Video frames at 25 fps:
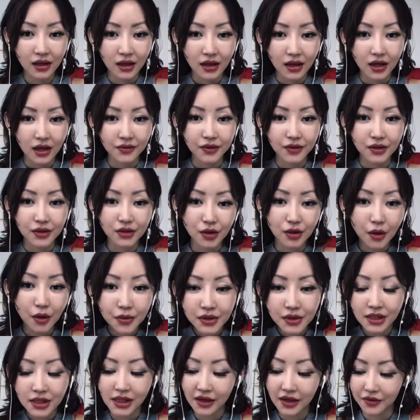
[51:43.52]
if the song
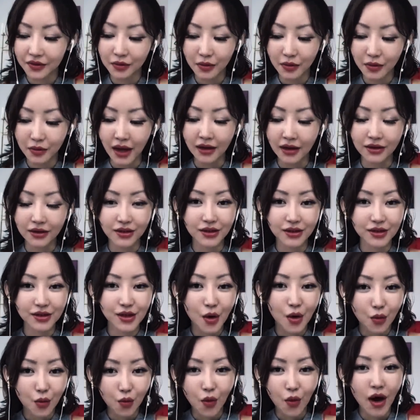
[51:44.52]
slavery matters,
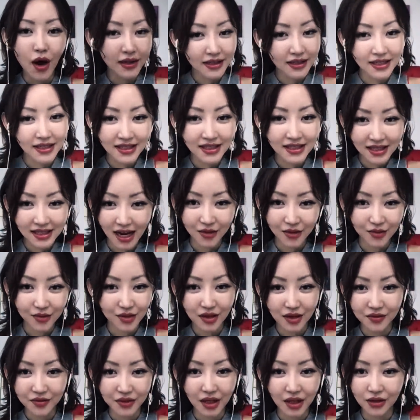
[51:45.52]
why this kind of
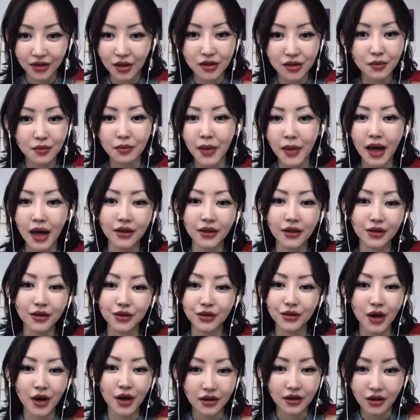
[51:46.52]
slavery that doesn't bother you
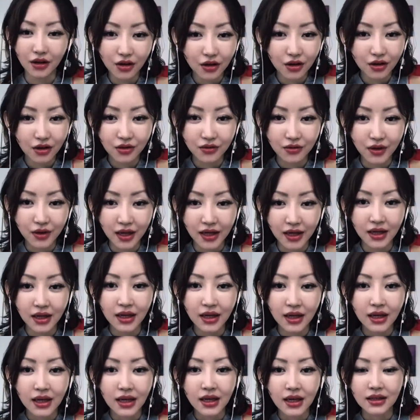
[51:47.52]
at all, right?
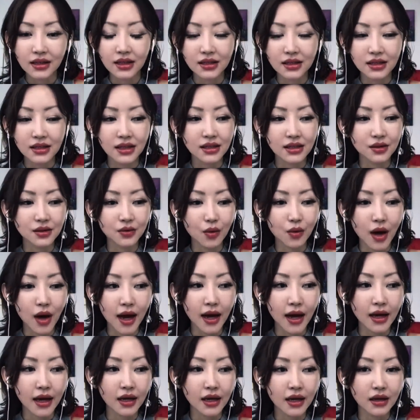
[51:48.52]
This is
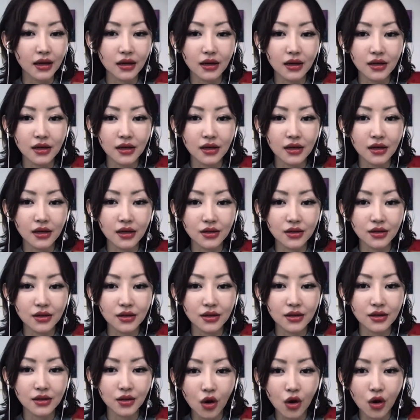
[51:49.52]
why it's all
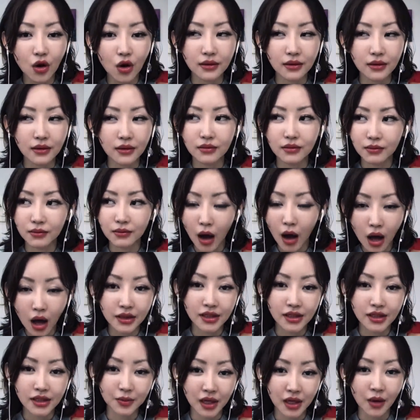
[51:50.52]
about politics
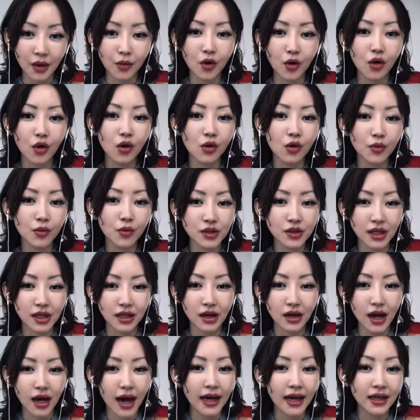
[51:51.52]
it became almost like
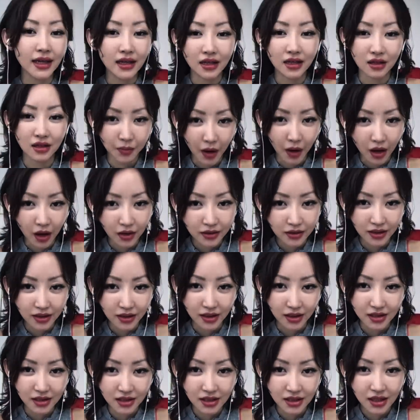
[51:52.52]
identity
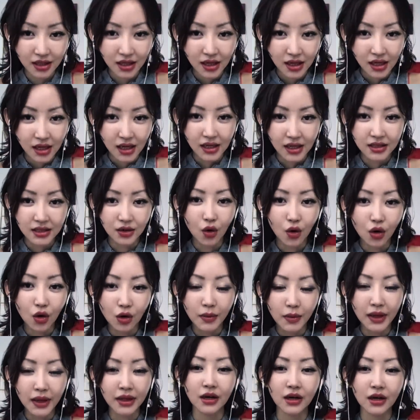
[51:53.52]
politics. It's all
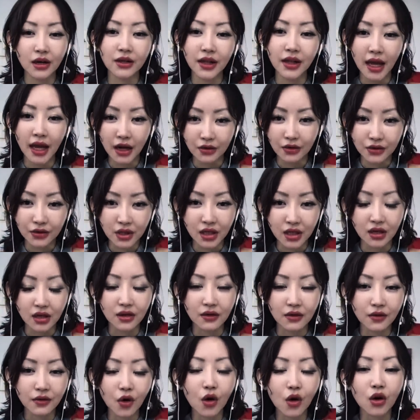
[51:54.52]
about their
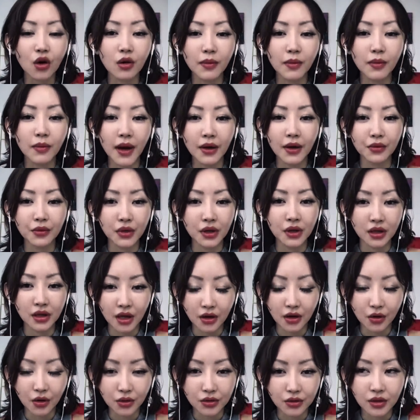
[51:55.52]
narrative, all about winning their
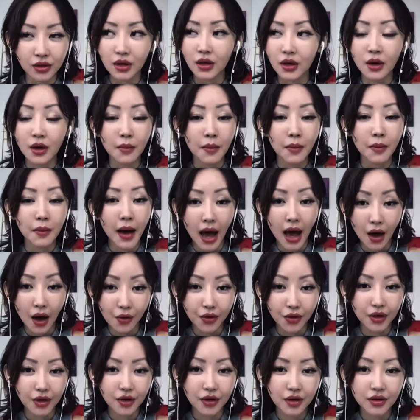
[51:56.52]
own
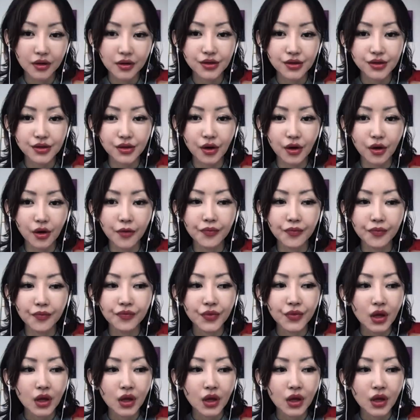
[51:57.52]
power. So